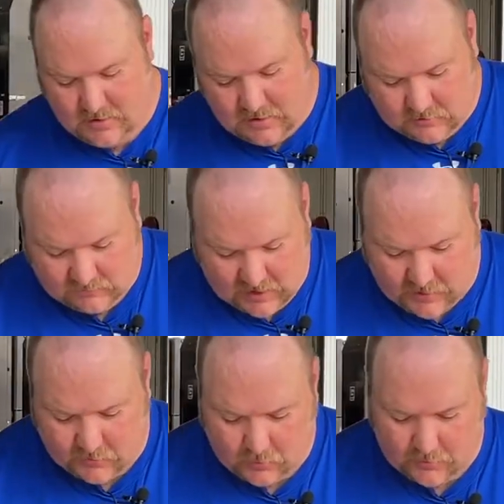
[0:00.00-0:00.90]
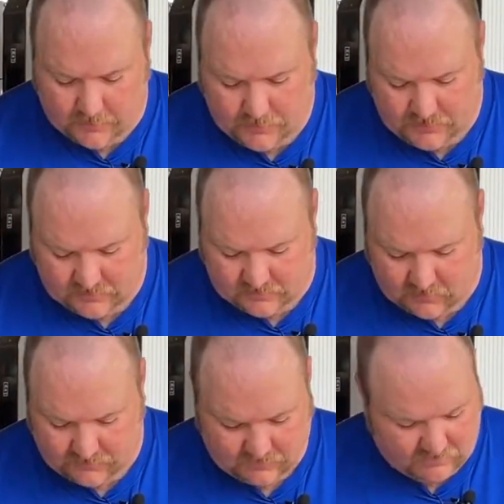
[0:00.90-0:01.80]
You've got your
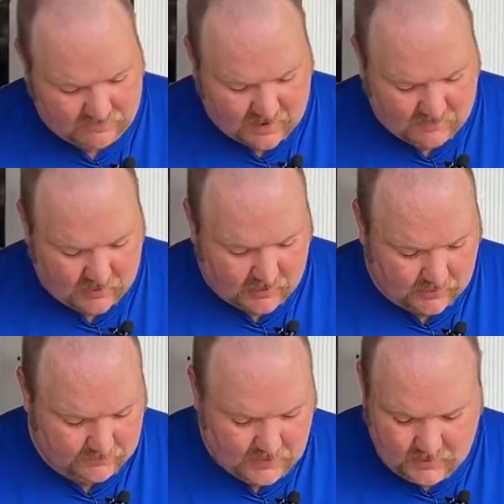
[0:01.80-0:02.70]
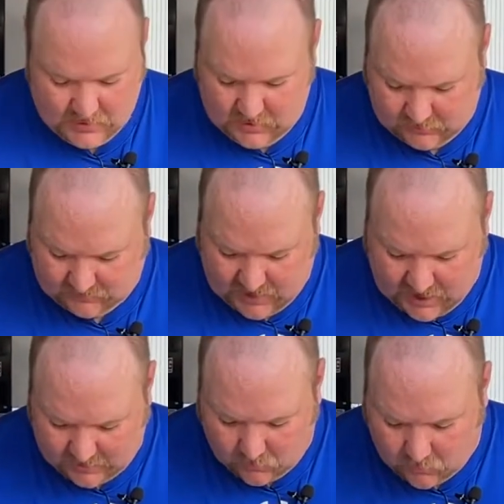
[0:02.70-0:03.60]
CL55 here. You've got
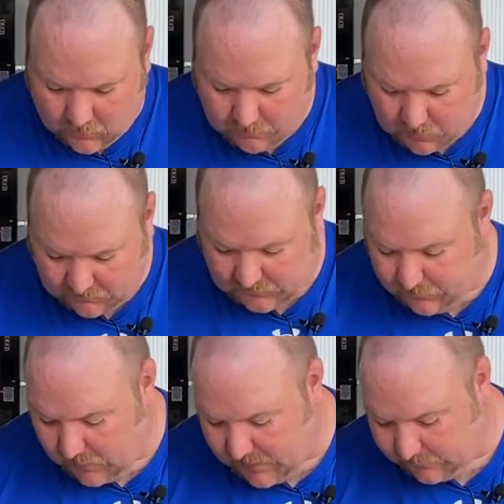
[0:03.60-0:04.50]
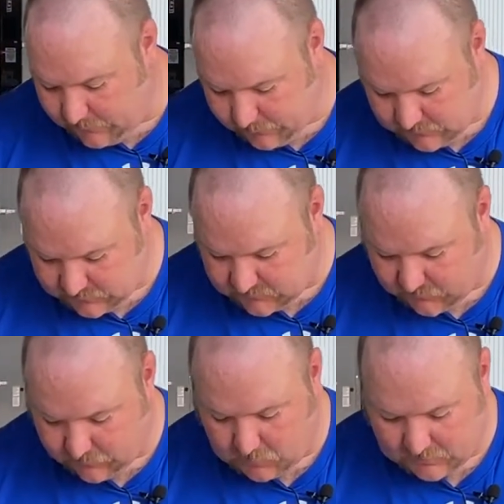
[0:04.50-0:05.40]
your mounting plate, the silver
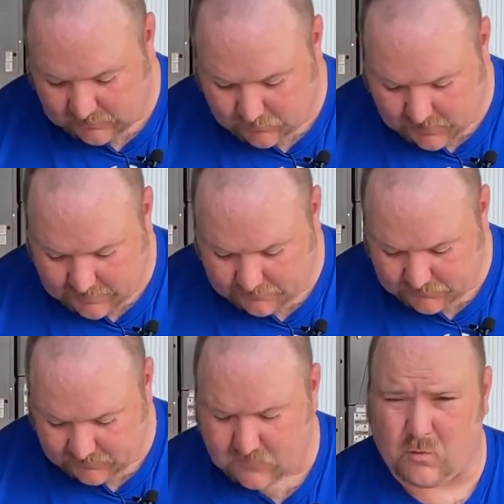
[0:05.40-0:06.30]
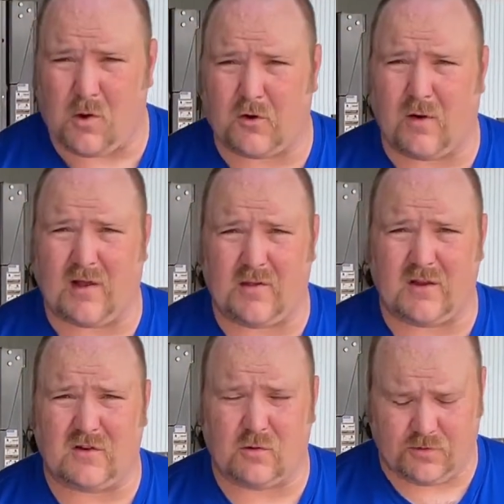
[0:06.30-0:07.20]
mounting plate that this will mount directly
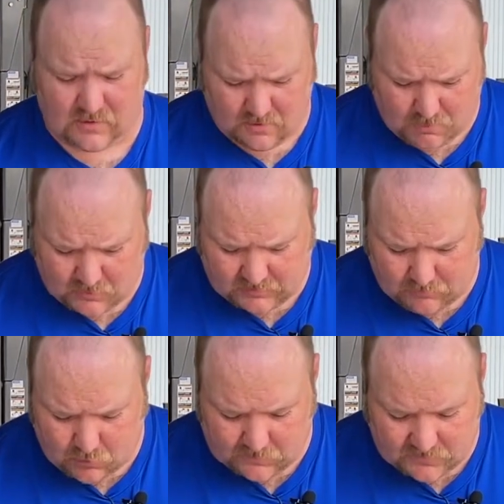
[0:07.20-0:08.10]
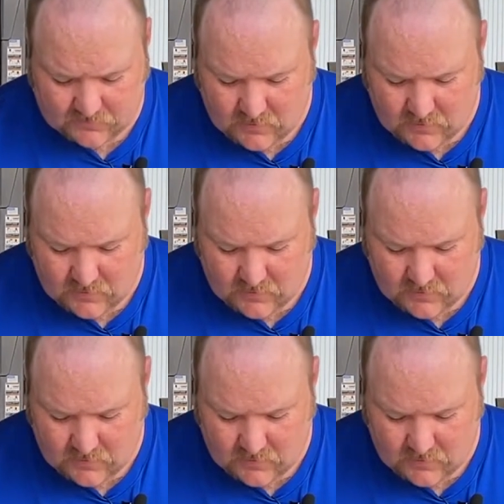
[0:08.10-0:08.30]
into with the mounting bolts.